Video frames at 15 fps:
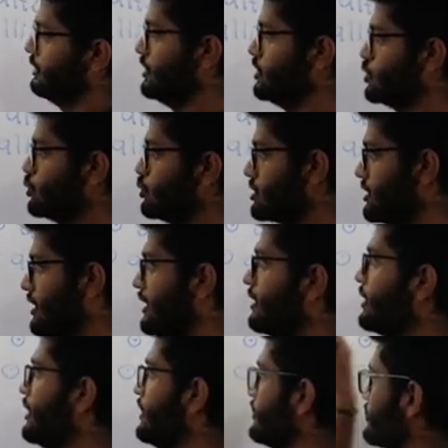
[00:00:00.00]
These two
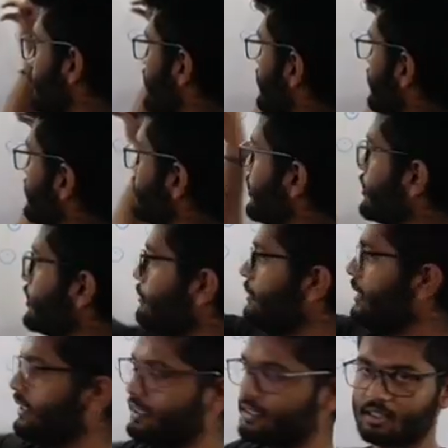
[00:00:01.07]
straight lines are intersected
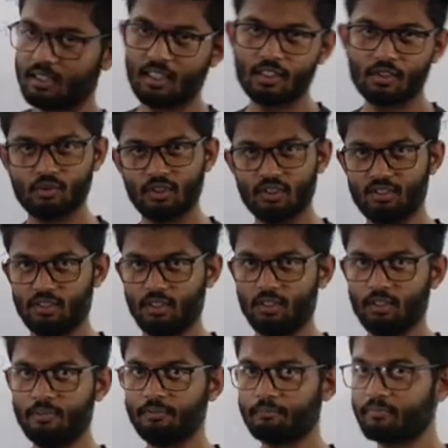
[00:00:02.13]
by this
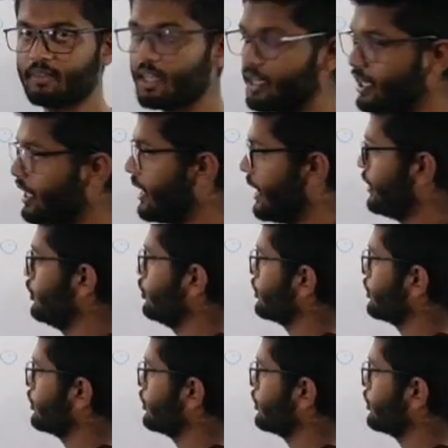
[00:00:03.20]
transversal, and